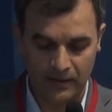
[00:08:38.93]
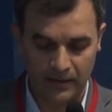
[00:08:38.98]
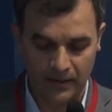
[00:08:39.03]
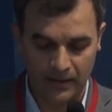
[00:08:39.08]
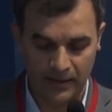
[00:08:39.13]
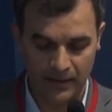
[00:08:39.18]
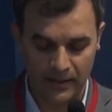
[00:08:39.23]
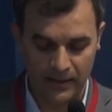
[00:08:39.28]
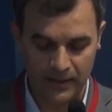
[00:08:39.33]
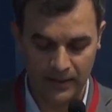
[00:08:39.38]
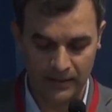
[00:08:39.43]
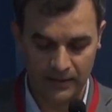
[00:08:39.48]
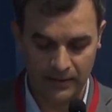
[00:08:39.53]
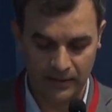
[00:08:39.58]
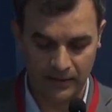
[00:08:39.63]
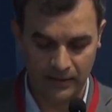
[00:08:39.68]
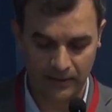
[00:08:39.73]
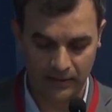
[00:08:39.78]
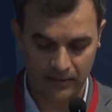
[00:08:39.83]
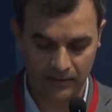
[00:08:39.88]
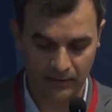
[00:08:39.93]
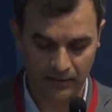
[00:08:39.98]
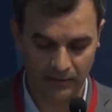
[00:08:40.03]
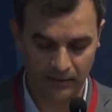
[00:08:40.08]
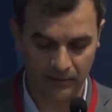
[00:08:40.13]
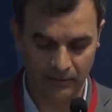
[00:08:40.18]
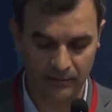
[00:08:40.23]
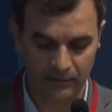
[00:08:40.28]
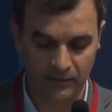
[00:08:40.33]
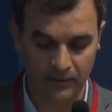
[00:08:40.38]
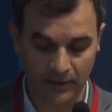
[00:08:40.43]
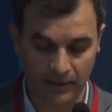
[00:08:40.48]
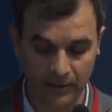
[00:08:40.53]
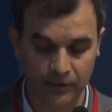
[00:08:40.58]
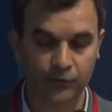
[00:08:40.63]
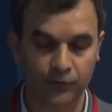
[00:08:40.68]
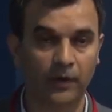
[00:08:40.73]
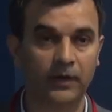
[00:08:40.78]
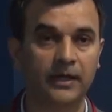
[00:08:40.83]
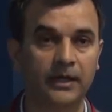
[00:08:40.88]
And
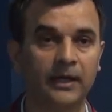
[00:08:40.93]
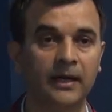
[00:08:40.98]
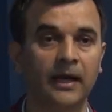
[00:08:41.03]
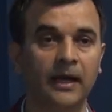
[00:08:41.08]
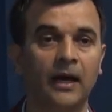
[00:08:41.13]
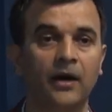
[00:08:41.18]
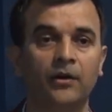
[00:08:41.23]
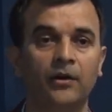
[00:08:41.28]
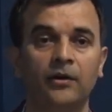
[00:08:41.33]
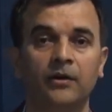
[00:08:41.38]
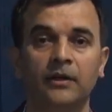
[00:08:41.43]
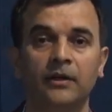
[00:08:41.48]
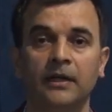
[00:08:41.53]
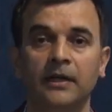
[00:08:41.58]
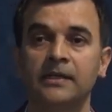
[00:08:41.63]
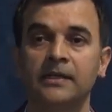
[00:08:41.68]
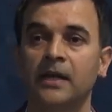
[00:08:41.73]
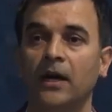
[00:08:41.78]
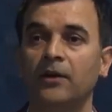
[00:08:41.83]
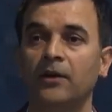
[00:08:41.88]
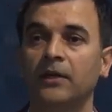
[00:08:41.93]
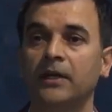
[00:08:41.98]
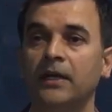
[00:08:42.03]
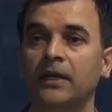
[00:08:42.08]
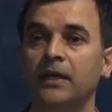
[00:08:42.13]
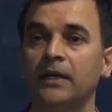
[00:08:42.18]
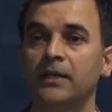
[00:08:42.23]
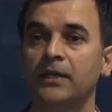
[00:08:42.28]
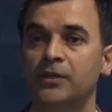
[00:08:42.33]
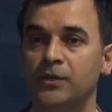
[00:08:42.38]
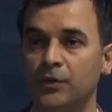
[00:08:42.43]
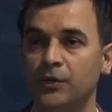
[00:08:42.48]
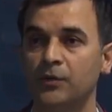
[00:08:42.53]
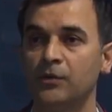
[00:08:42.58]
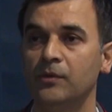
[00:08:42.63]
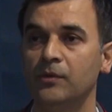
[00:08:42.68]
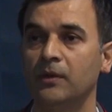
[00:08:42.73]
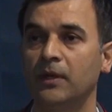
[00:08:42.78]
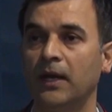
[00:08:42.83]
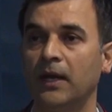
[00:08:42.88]
networking is our key
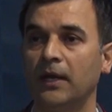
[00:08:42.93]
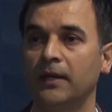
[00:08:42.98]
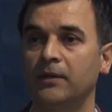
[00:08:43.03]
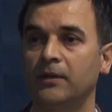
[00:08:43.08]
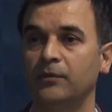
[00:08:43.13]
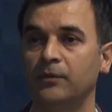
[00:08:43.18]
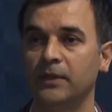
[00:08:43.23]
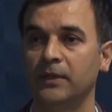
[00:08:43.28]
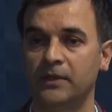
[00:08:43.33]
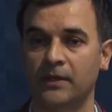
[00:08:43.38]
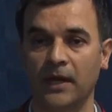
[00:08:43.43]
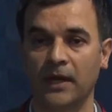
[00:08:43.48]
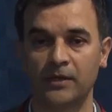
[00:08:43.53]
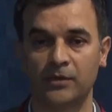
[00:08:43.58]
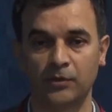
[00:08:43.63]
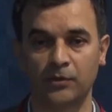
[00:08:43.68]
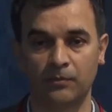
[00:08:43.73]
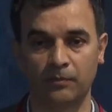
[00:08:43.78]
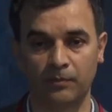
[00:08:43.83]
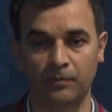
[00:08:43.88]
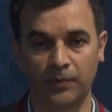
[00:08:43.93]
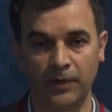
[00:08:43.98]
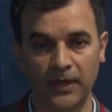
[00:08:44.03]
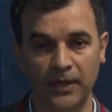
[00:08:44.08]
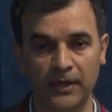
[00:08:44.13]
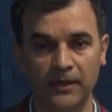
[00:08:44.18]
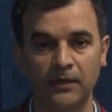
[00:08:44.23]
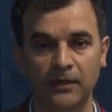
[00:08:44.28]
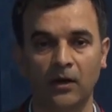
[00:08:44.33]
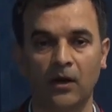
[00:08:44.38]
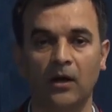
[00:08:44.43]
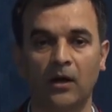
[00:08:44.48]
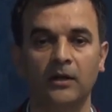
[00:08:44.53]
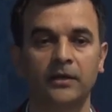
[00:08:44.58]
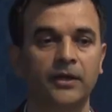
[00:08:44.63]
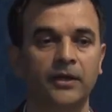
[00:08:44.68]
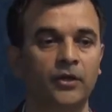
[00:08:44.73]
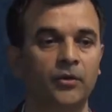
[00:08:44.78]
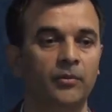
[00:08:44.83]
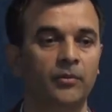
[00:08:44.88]
issue. Like, we try to bring all
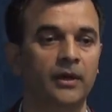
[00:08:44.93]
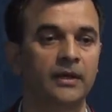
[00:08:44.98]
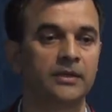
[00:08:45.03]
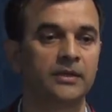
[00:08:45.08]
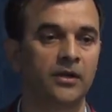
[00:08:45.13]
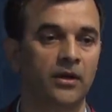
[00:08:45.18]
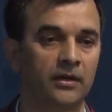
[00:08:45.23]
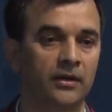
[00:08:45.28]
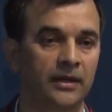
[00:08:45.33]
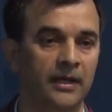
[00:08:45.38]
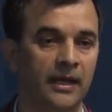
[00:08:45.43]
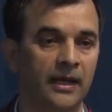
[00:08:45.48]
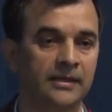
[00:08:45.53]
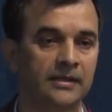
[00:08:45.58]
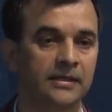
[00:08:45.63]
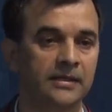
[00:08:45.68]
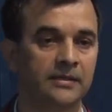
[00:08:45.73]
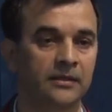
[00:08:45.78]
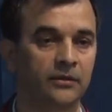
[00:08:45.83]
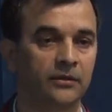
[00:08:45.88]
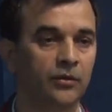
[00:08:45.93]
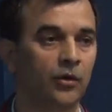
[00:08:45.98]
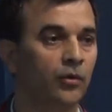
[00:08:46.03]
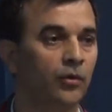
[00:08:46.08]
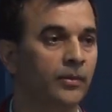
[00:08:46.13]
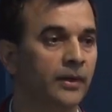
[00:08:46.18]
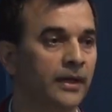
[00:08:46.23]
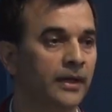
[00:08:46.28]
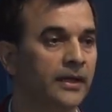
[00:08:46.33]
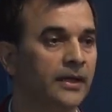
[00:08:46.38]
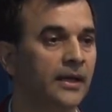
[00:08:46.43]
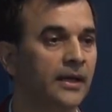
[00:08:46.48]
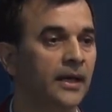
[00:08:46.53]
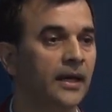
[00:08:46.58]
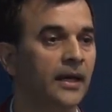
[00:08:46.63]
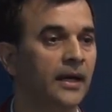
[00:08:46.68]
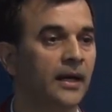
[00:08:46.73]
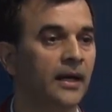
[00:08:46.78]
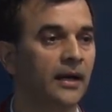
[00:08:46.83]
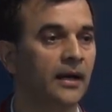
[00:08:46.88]
the humanist organizations globally
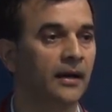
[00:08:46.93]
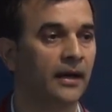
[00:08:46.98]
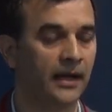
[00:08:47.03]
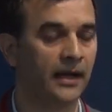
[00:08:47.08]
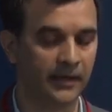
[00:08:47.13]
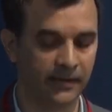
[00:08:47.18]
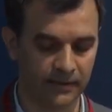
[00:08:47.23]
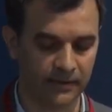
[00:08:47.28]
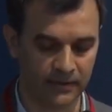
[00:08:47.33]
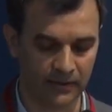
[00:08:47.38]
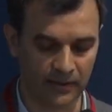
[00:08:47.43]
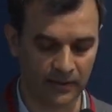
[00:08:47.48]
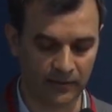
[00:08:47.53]
and